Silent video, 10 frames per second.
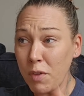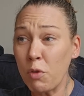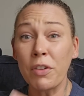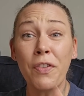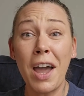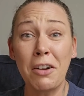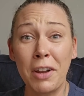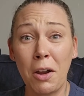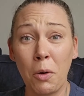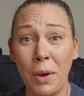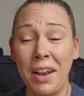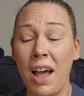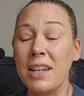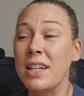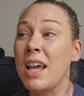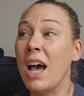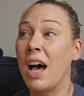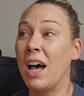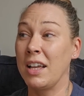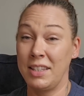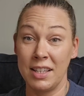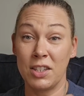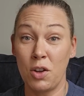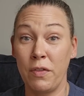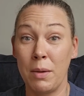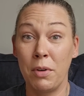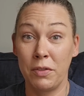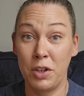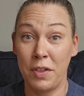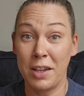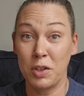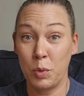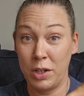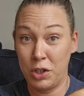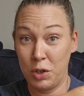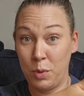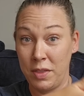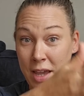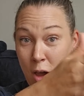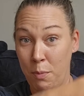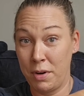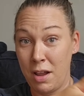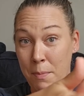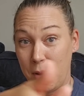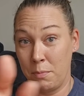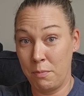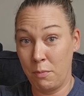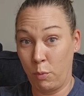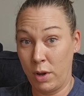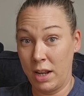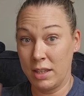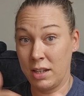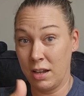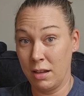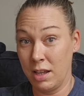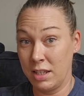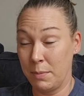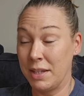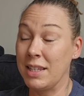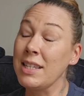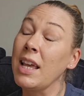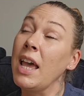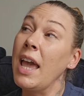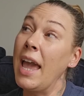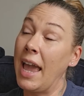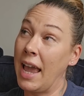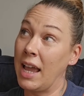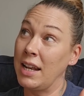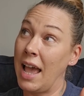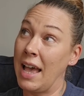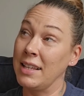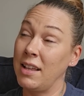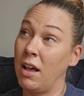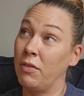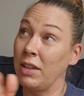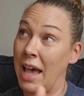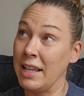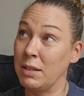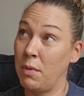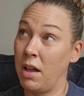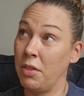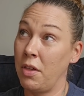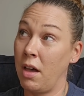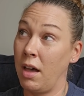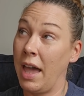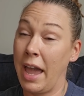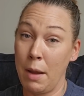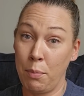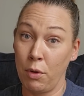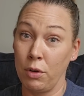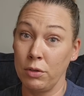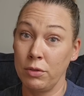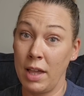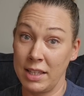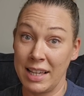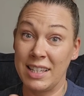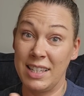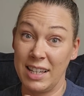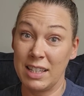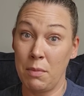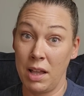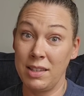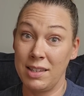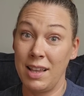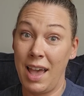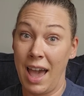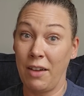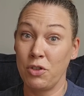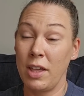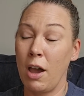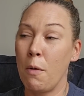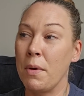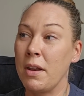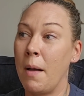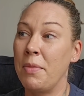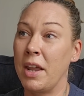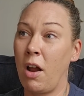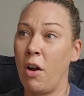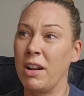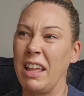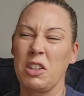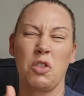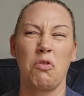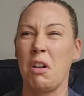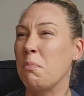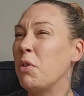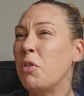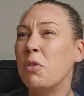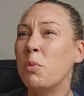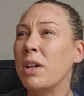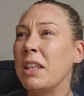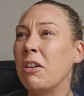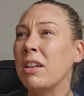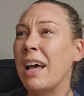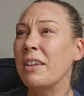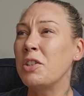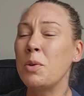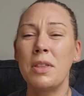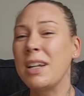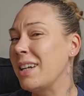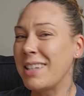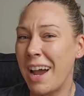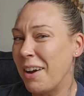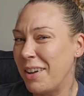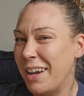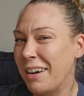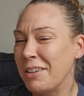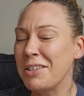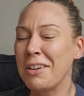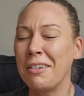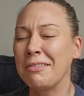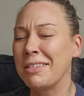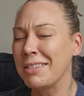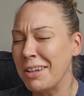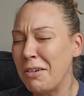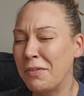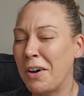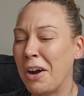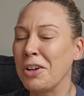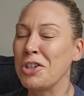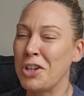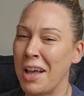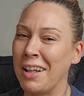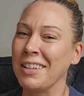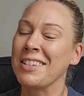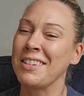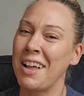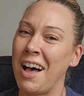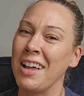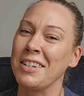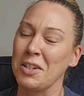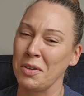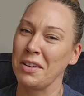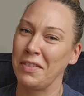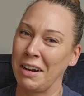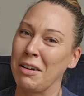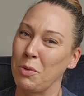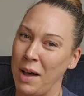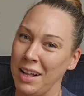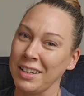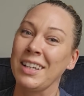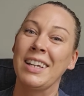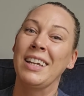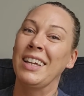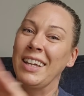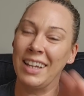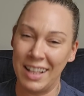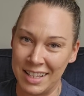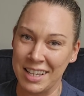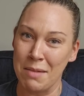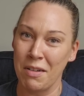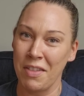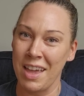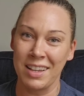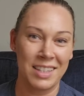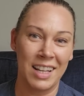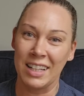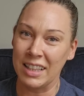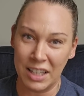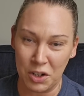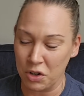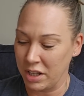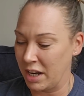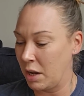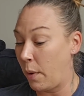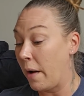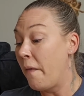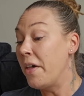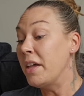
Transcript: refinery or whatnot uh, since November of 2022 when they opened up and went into into business. And as of last month, uh, April, that's like six months after they opened up, they'd already like tripled what they're allowed to do within an entire year. So so far, Shell is not doing very well in the scheme of things, literally anywhere.